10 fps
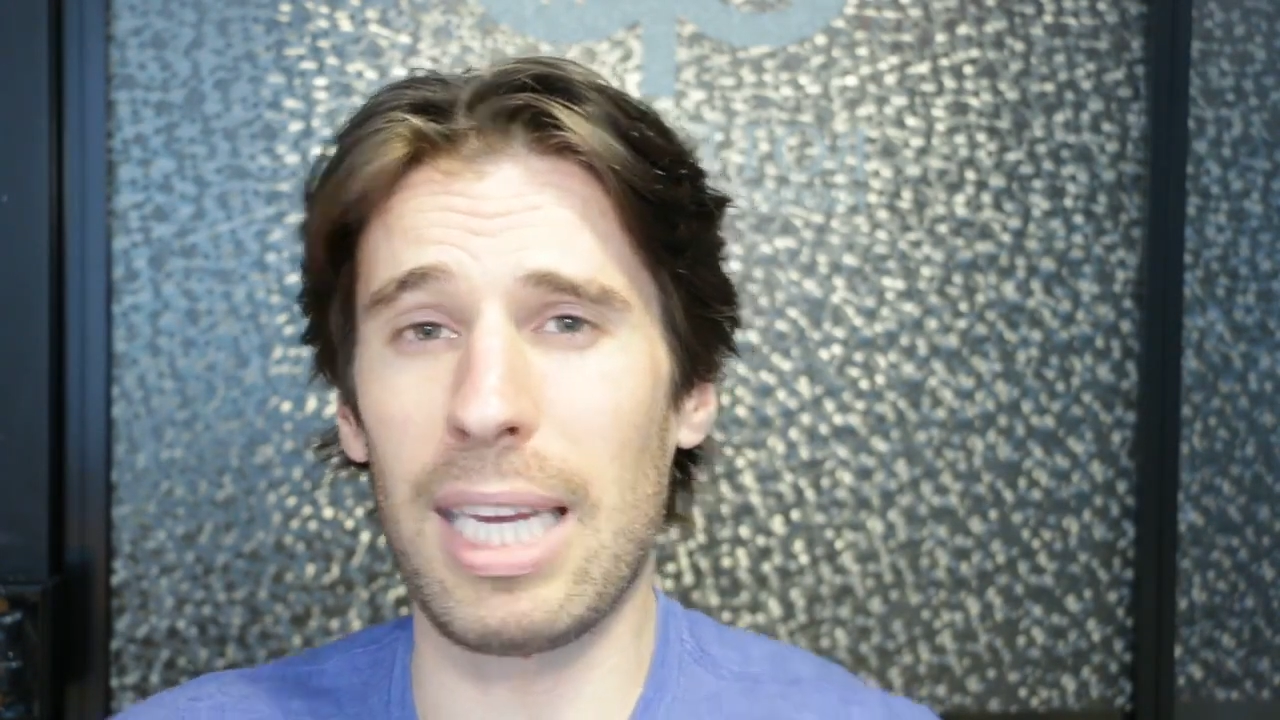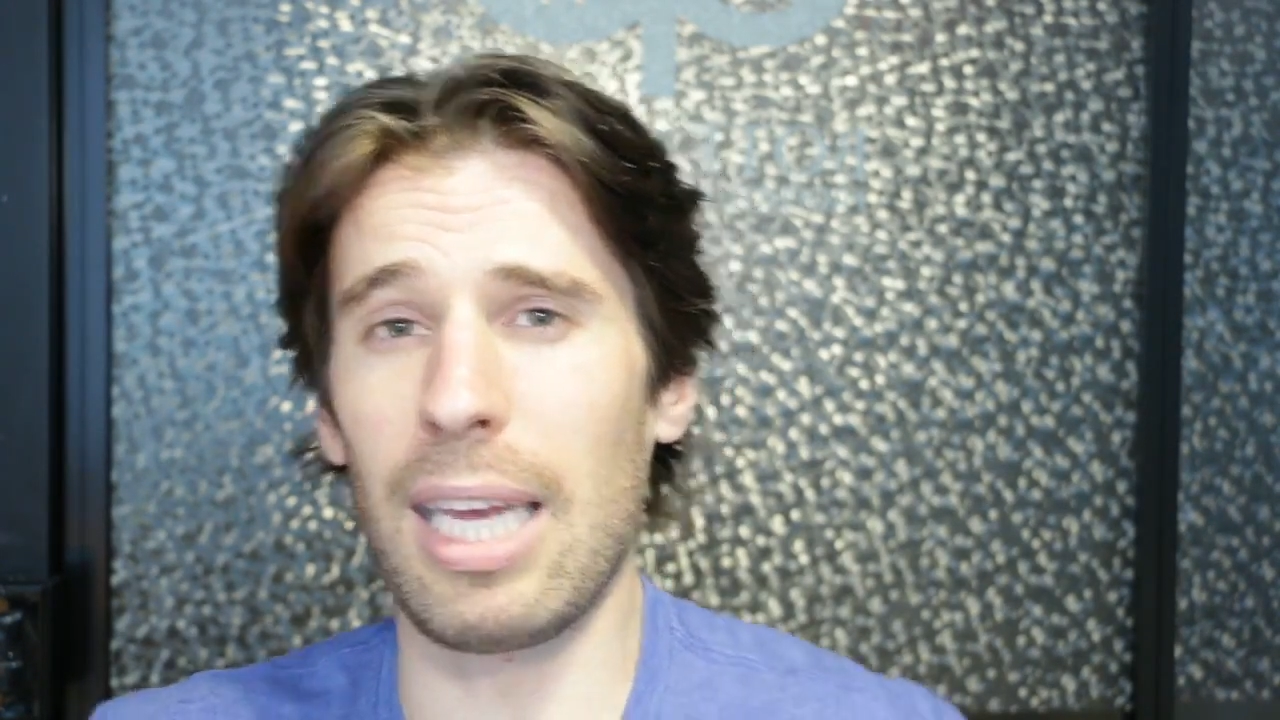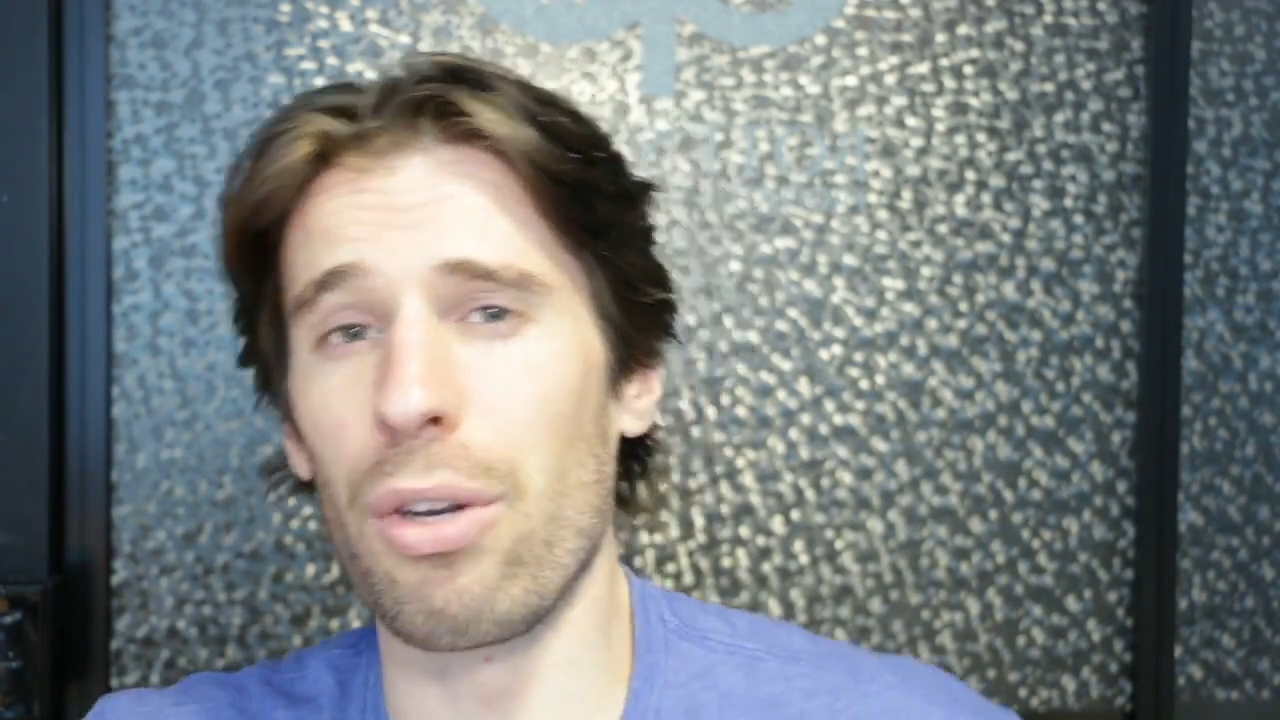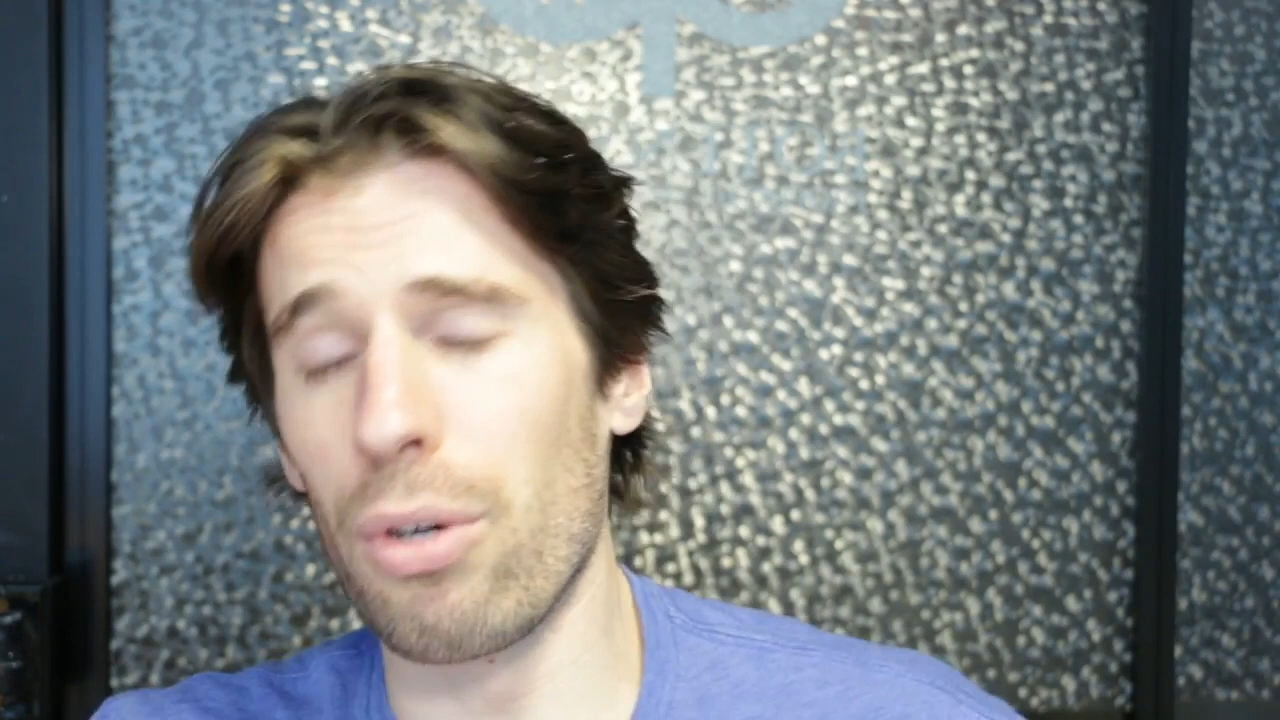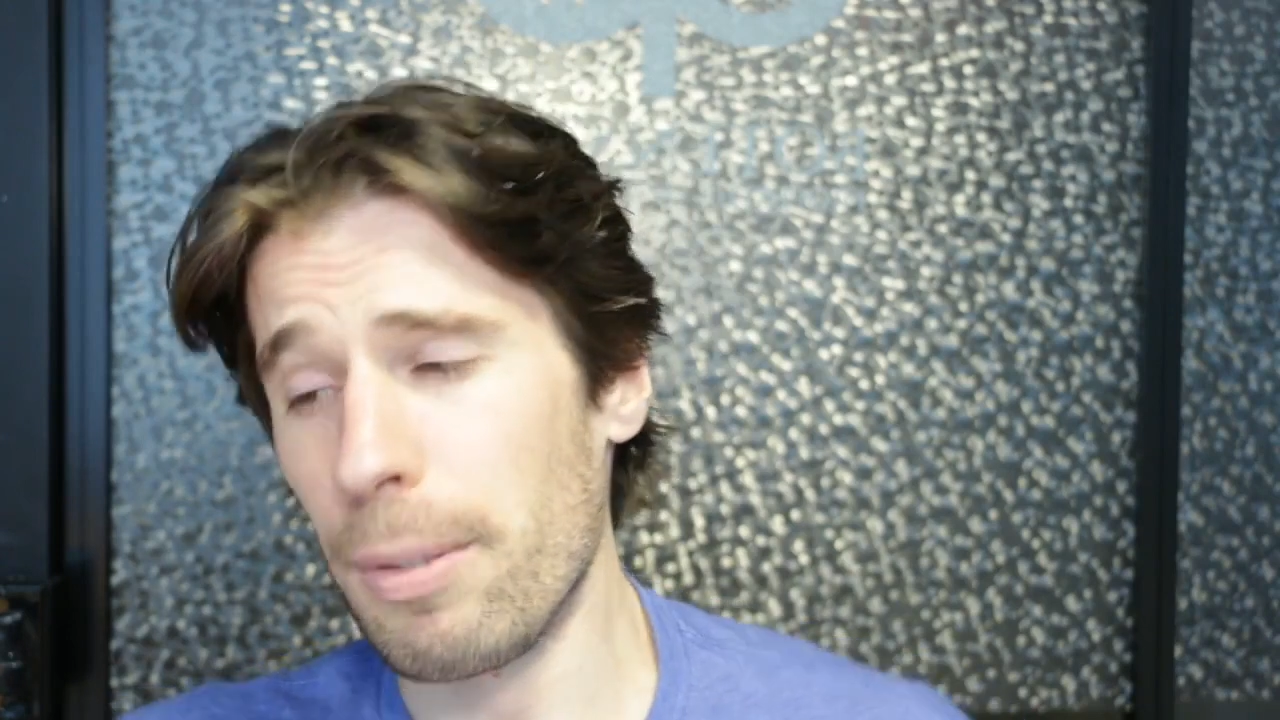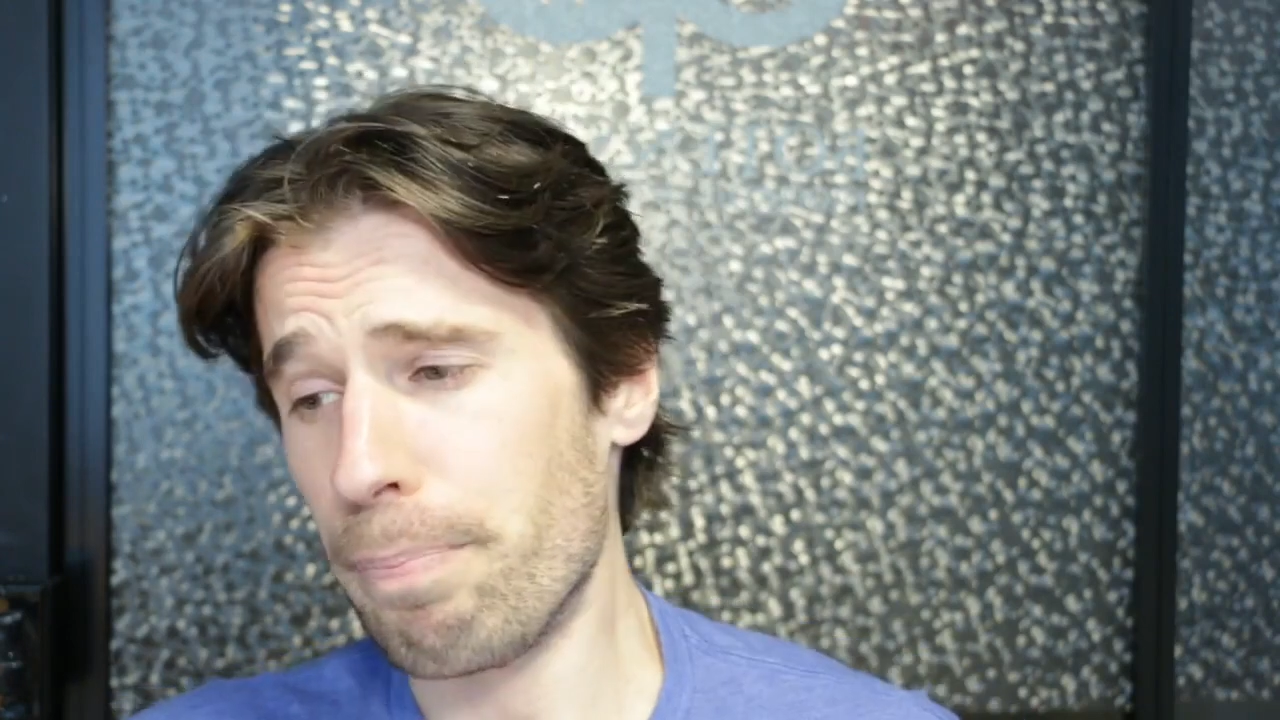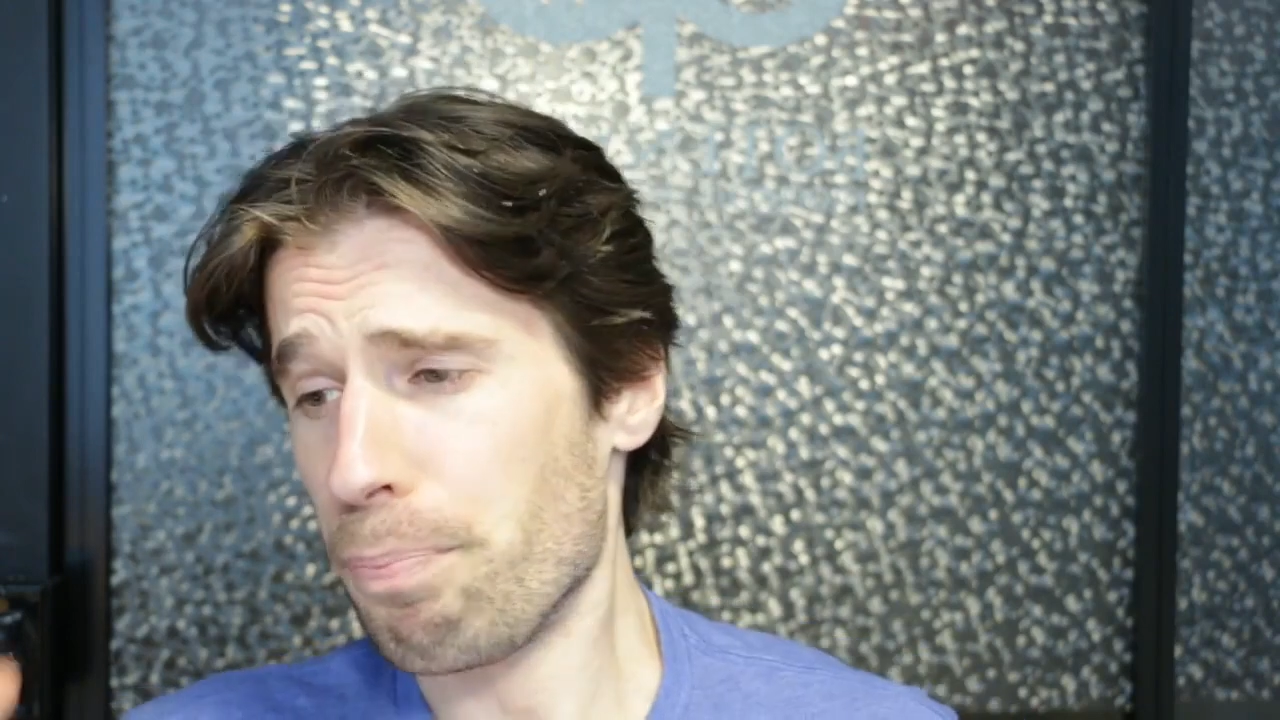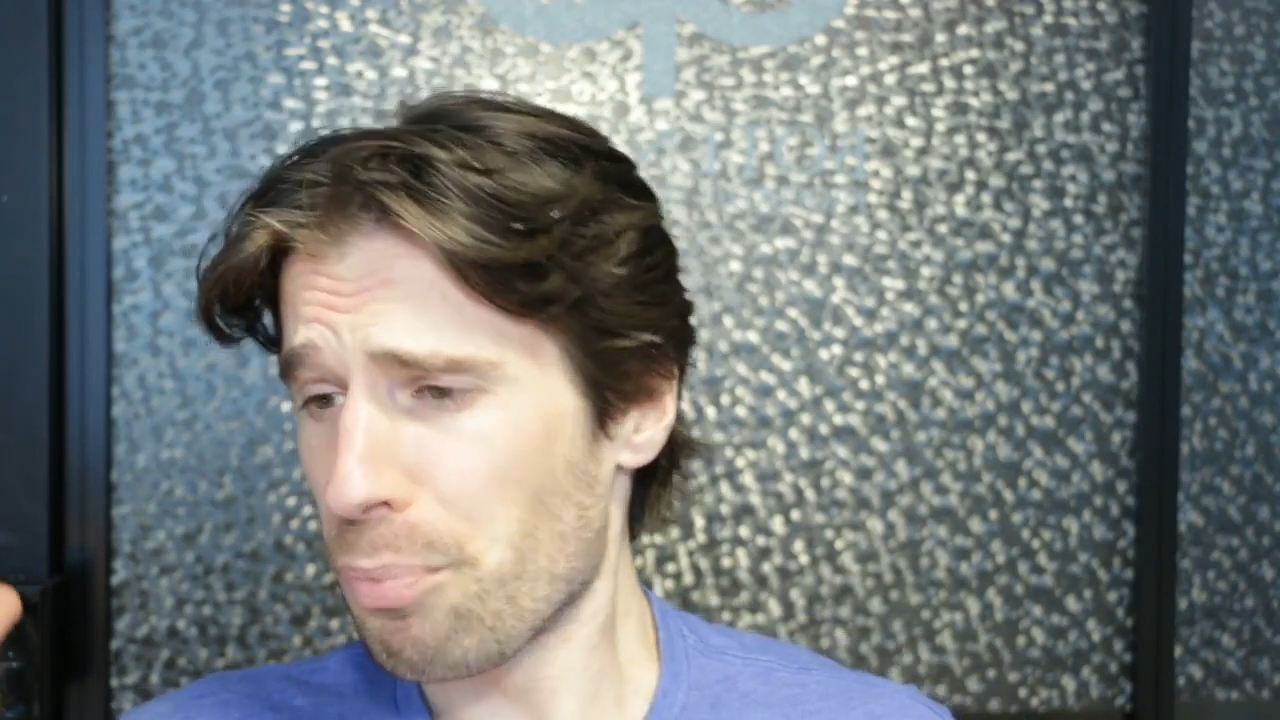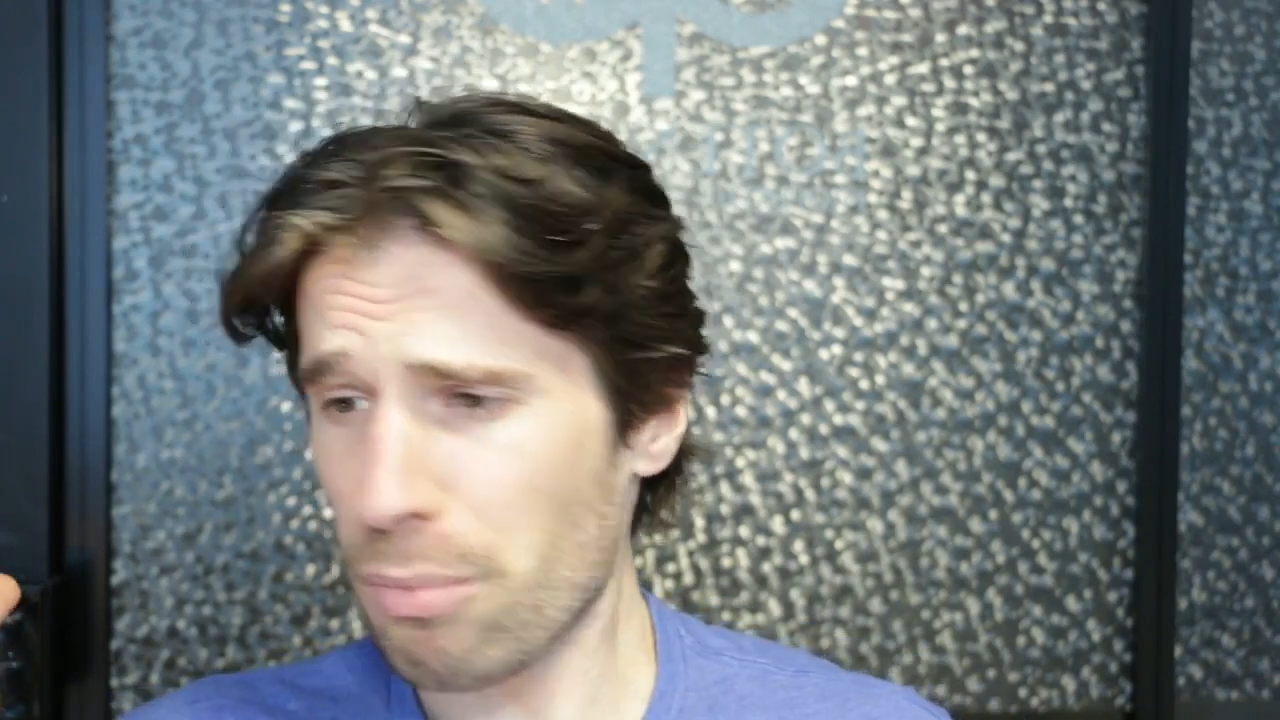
Kindle.